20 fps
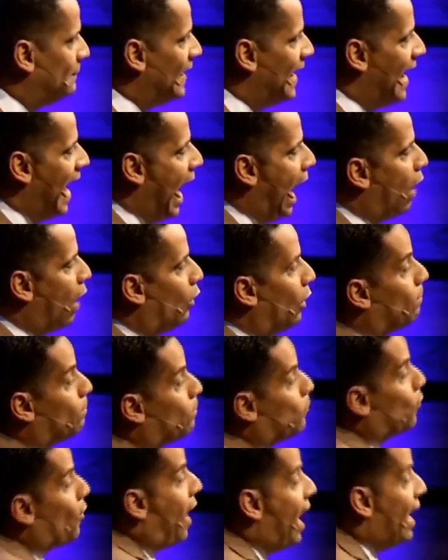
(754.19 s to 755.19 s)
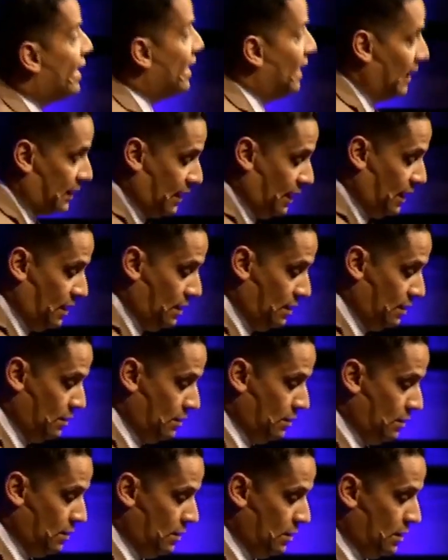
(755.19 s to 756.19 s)
how a product
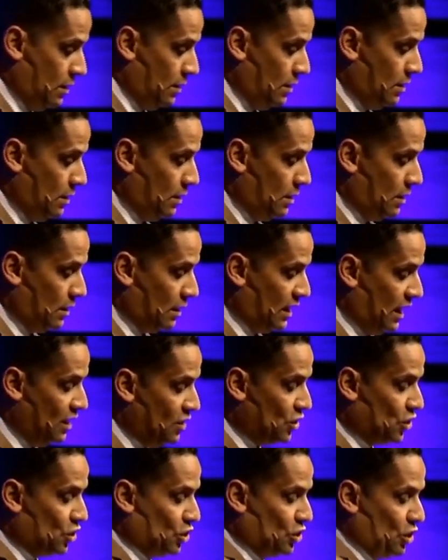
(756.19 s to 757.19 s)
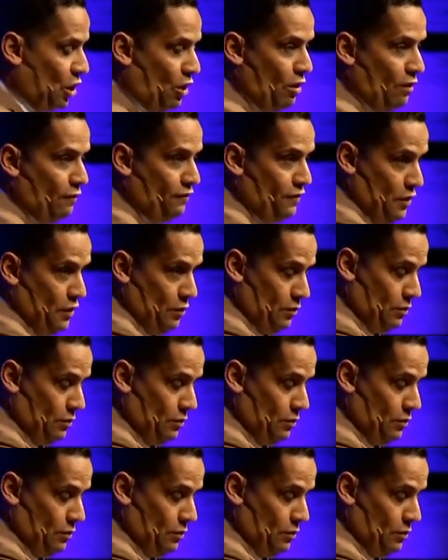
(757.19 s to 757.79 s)
can serve you.